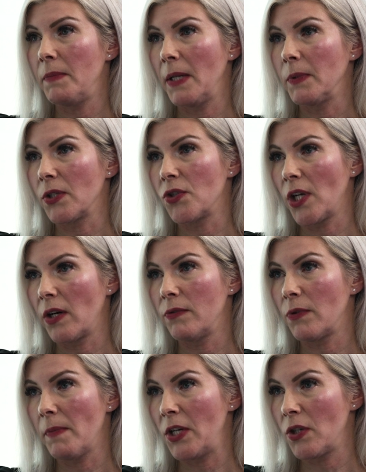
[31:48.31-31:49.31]
be able to share
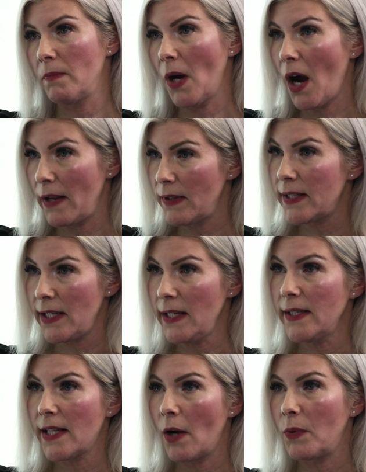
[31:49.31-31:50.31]
information behind the
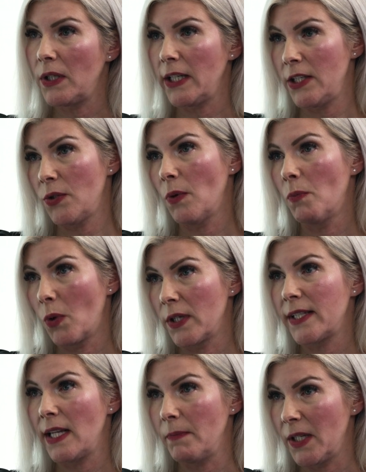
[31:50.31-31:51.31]
scenes that would lead to a
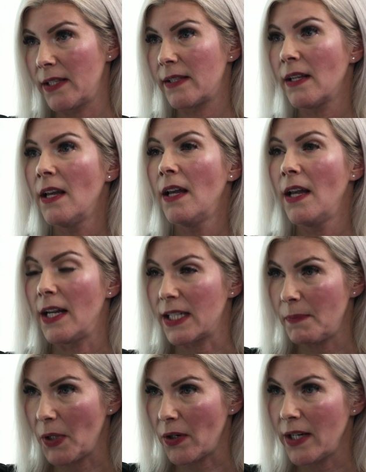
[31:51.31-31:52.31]
more seamless
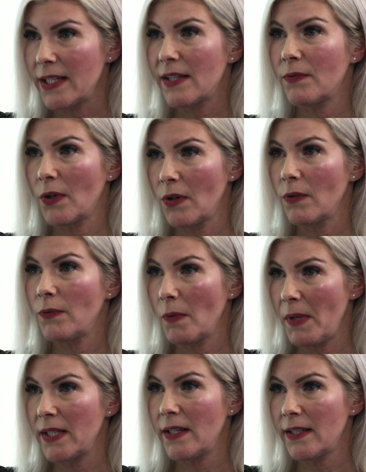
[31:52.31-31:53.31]
experience
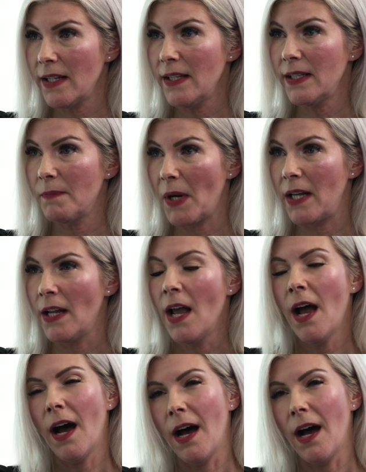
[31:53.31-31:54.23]
for businesses, but